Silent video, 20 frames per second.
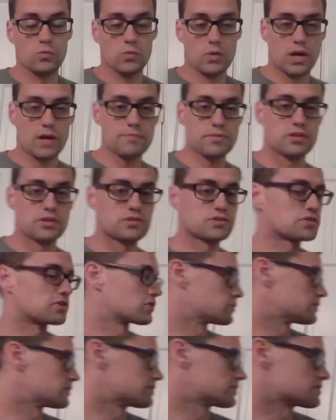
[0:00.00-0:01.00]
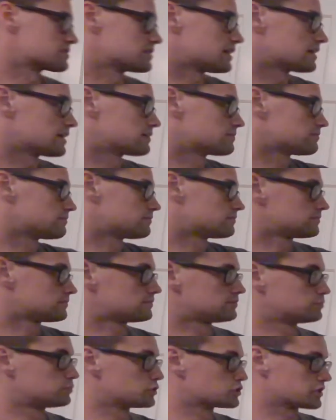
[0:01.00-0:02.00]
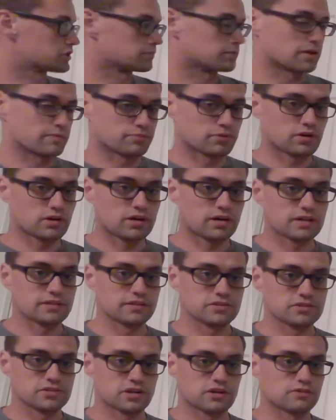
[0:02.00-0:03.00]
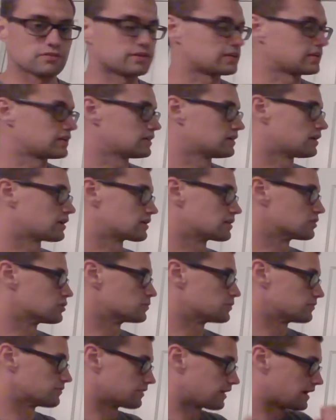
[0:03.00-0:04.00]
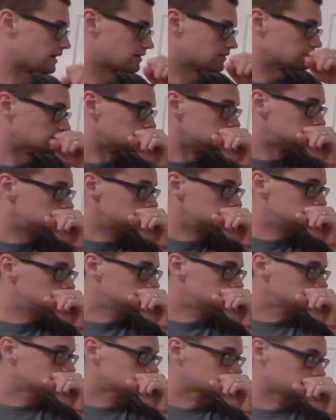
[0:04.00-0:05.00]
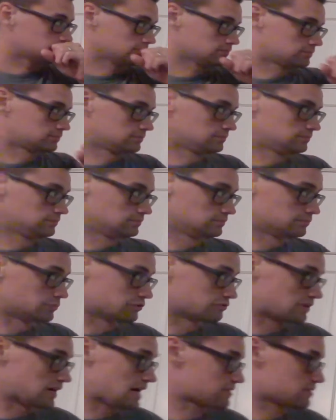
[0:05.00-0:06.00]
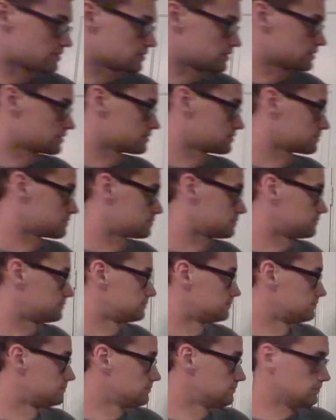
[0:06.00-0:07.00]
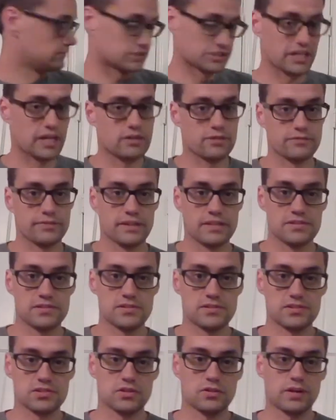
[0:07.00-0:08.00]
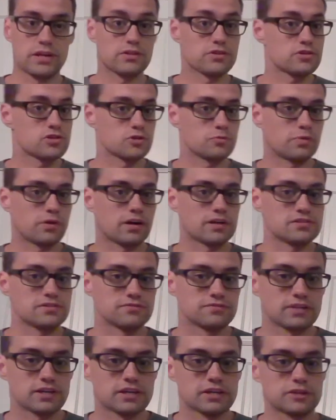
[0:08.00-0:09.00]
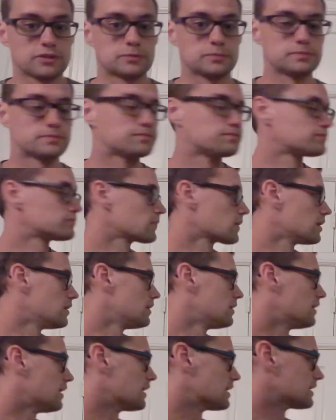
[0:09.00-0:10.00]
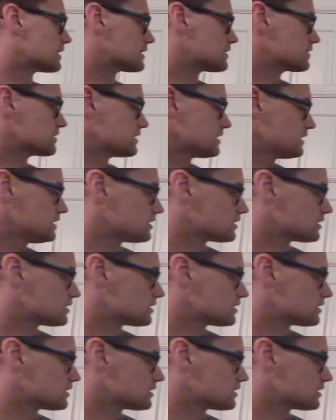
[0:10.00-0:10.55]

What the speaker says: I'm concerned with is not pushing my pawn that's already on an open file, but rather sacrifices. So I'd urge you to pause the video here